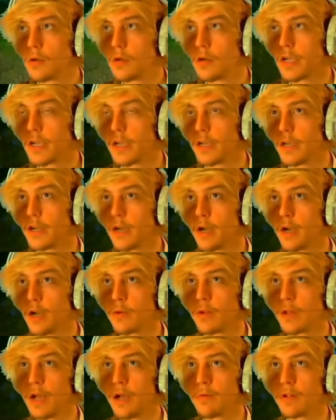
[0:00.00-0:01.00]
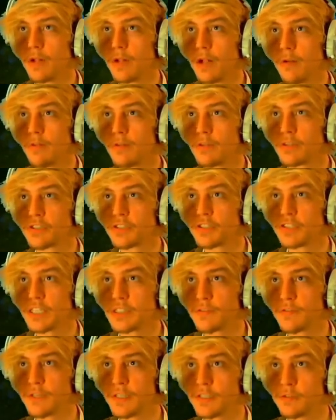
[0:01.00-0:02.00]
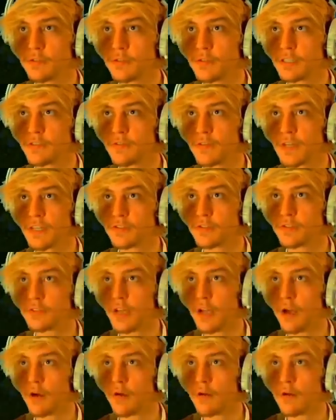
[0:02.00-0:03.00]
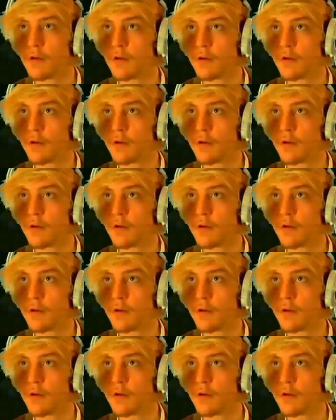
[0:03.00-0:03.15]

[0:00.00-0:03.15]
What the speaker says: Okay, I will successfully do this flash duke now.